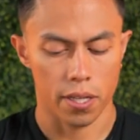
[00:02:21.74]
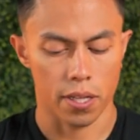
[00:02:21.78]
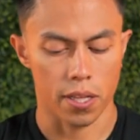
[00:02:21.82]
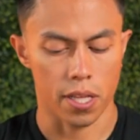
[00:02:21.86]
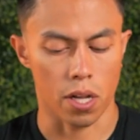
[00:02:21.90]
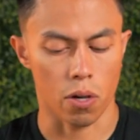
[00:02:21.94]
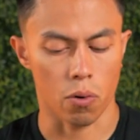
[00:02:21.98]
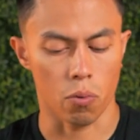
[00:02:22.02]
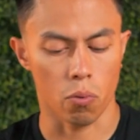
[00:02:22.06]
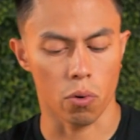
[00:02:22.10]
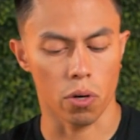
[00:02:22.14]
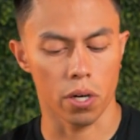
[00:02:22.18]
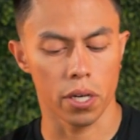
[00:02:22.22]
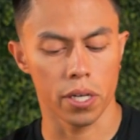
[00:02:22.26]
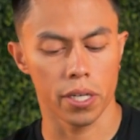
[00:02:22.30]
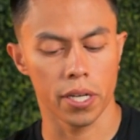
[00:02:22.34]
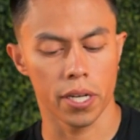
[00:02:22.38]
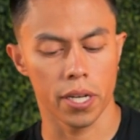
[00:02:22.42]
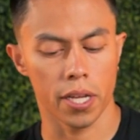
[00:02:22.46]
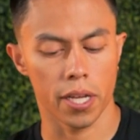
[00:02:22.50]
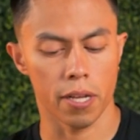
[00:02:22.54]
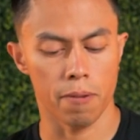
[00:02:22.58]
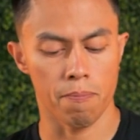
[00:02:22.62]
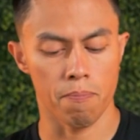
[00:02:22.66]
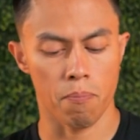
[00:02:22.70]
Now
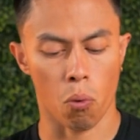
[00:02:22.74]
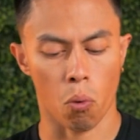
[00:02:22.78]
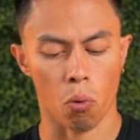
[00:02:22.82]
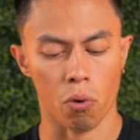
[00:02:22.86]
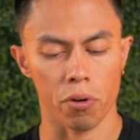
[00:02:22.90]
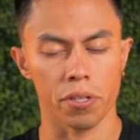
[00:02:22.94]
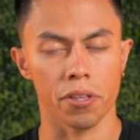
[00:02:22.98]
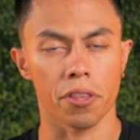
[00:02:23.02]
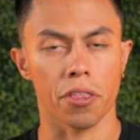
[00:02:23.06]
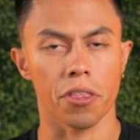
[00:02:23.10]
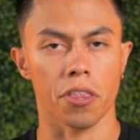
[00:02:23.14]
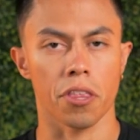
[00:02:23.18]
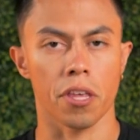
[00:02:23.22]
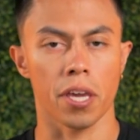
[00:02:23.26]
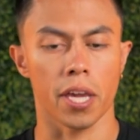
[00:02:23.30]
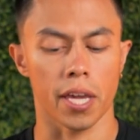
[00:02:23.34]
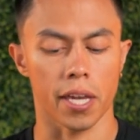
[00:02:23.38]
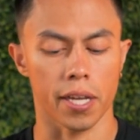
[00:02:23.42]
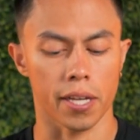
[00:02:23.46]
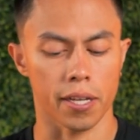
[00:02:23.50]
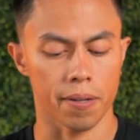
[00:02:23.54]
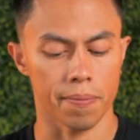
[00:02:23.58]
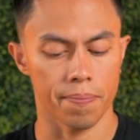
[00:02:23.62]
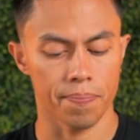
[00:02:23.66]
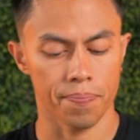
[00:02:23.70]
one important
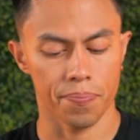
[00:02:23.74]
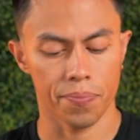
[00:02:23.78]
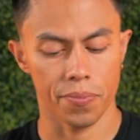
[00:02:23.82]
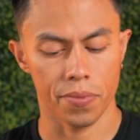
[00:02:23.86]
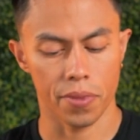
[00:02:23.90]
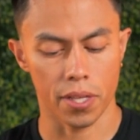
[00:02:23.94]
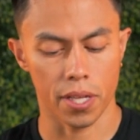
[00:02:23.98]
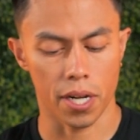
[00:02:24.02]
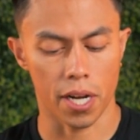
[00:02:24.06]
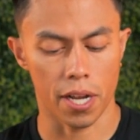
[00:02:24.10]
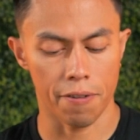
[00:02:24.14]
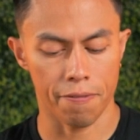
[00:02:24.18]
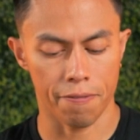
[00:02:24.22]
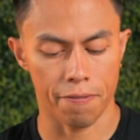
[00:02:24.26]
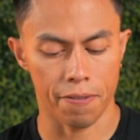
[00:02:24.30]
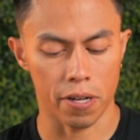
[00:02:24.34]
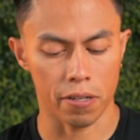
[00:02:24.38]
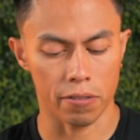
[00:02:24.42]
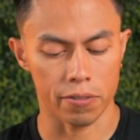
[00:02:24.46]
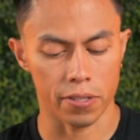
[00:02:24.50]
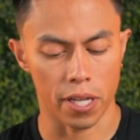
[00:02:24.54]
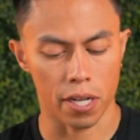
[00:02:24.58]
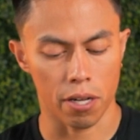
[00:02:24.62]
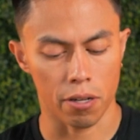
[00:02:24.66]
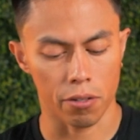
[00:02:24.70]
thing that I
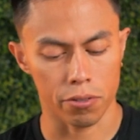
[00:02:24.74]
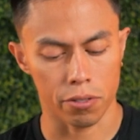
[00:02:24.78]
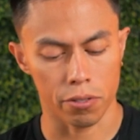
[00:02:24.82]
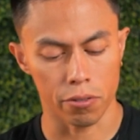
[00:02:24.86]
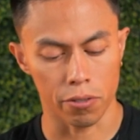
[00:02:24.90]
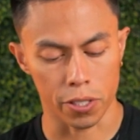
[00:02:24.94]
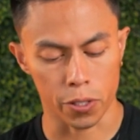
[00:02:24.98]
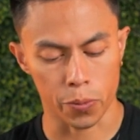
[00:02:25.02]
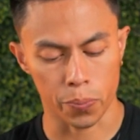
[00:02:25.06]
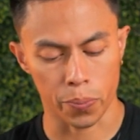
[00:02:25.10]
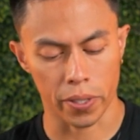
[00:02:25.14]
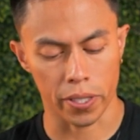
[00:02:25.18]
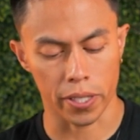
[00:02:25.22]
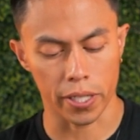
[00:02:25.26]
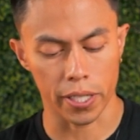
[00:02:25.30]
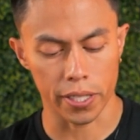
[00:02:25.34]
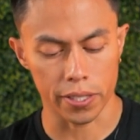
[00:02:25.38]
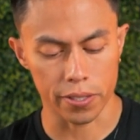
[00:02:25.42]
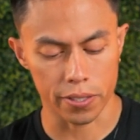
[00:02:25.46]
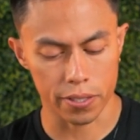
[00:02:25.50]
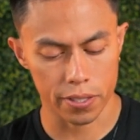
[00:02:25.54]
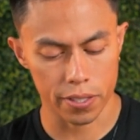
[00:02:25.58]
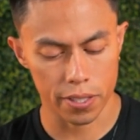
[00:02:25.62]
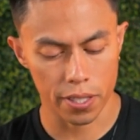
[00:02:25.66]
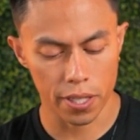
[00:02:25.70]
found out through
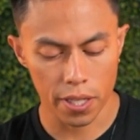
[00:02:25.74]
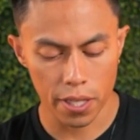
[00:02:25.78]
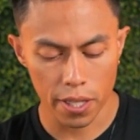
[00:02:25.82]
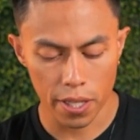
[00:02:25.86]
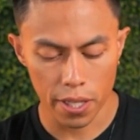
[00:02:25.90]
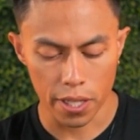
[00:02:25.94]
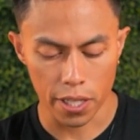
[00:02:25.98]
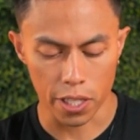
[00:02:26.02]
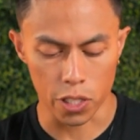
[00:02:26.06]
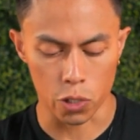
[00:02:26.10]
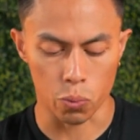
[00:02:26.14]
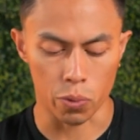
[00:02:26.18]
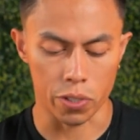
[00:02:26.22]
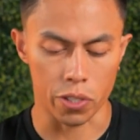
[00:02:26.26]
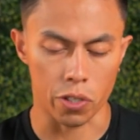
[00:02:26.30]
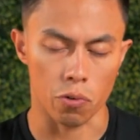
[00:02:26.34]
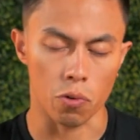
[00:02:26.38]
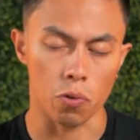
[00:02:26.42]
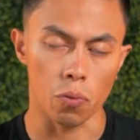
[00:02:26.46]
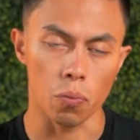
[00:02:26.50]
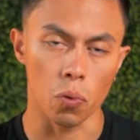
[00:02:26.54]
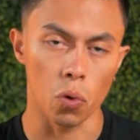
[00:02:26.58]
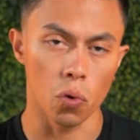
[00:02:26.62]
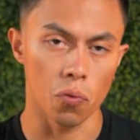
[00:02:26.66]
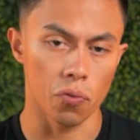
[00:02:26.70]
experience is when you're
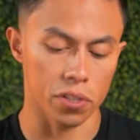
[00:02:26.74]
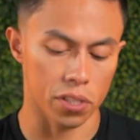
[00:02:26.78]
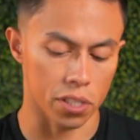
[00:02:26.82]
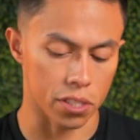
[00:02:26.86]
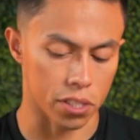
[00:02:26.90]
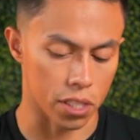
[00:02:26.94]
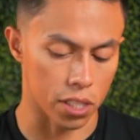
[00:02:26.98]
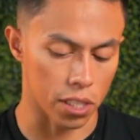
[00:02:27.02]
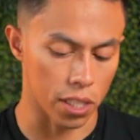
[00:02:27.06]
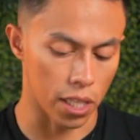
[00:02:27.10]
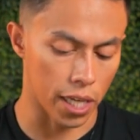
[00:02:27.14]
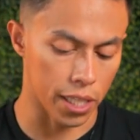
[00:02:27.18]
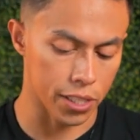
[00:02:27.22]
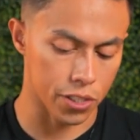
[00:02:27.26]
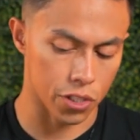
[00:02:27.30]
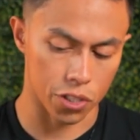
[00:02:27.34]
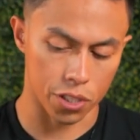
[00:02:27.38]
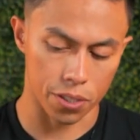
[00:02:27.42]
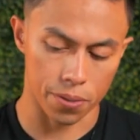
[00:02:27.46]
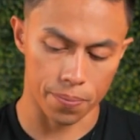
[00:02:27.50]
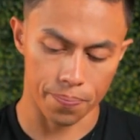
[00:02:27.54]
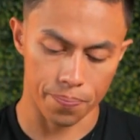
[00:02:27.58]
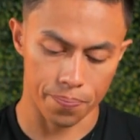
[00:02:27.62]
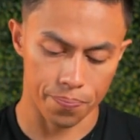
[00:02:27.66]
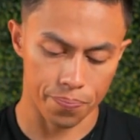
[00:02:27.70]
removing this clutch,